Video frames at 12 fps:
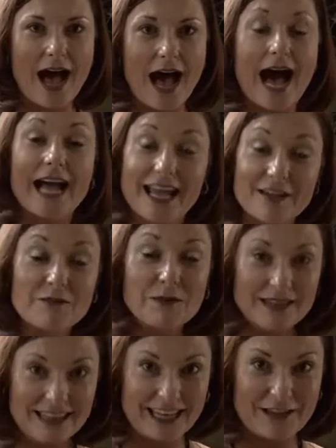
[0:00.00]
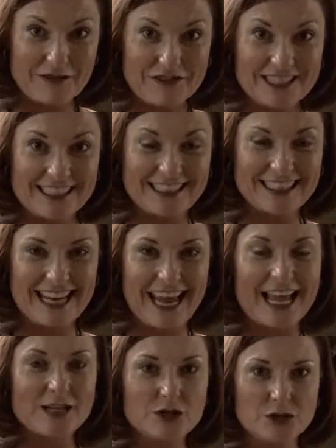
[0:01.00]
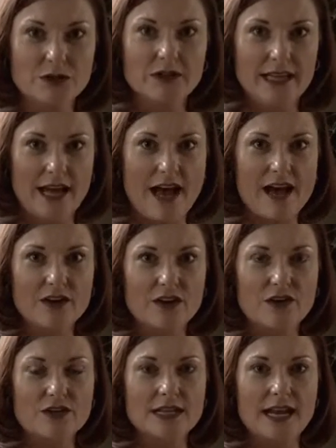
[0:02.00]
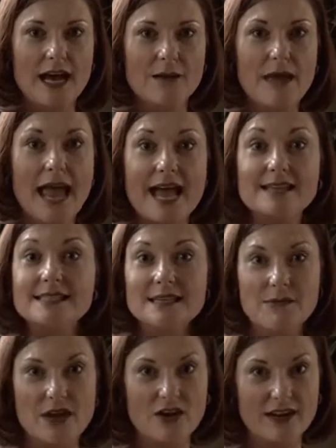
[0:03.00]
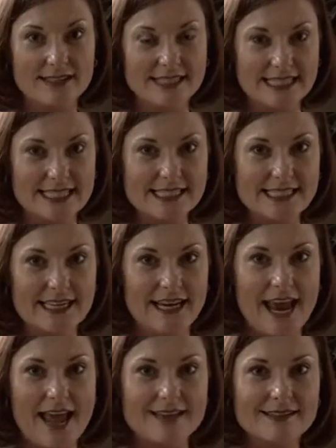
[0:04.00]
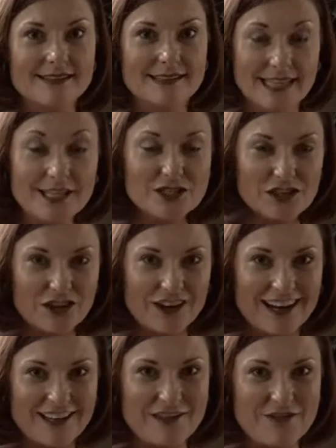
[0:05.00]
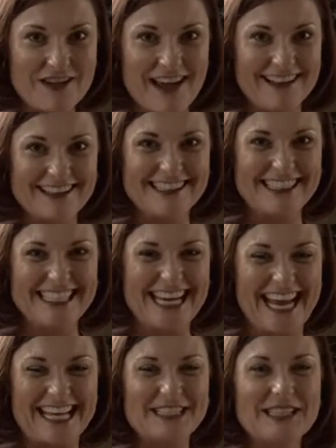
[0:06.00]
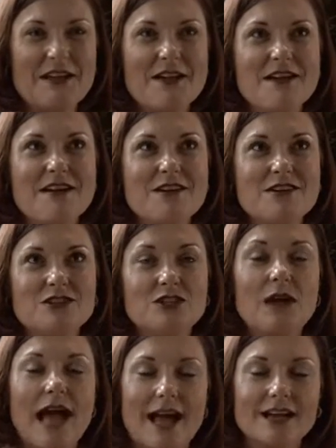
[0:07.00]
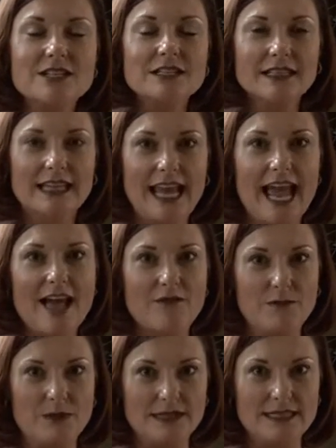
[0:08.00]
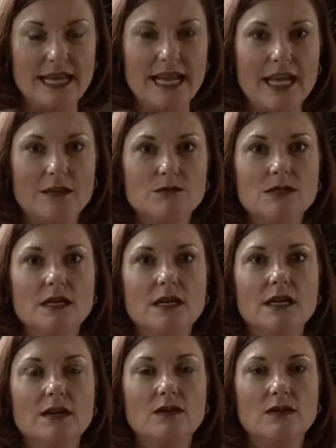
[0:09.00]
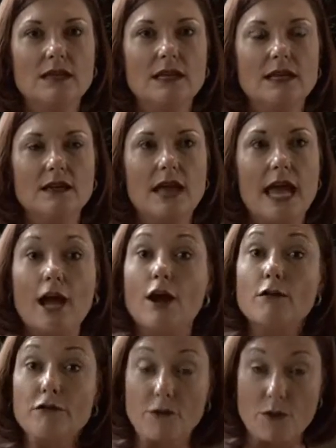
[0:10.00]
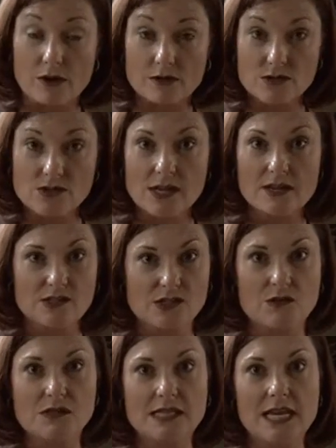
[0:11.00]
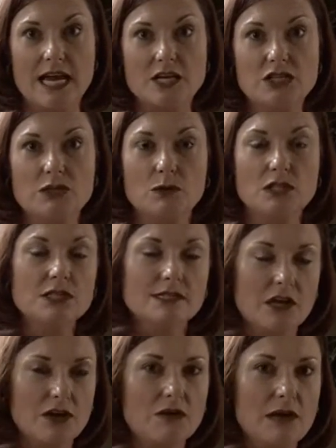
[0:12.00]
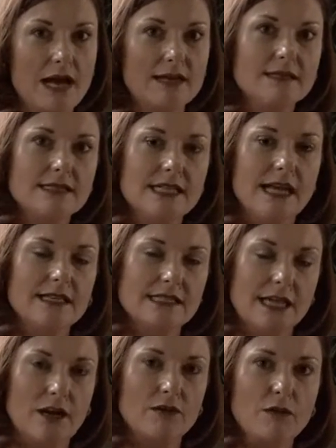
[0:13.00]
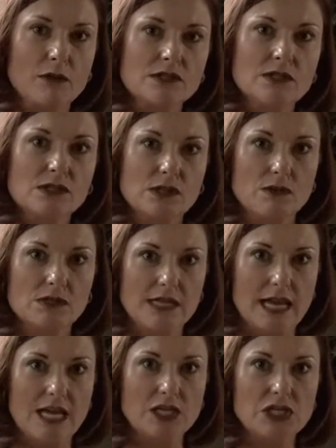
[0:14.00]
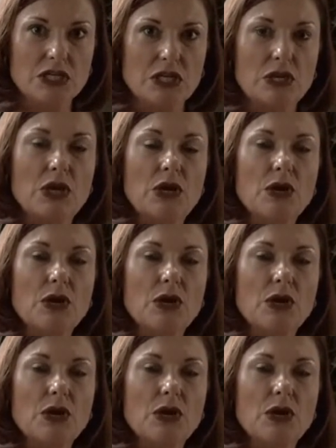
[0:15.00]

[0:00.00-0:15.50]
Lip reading: I have been gifted and truly honored as an American citizen, as a teacher in the United States, to actually have been named the Air Force Association, which is our United States Air Force Association,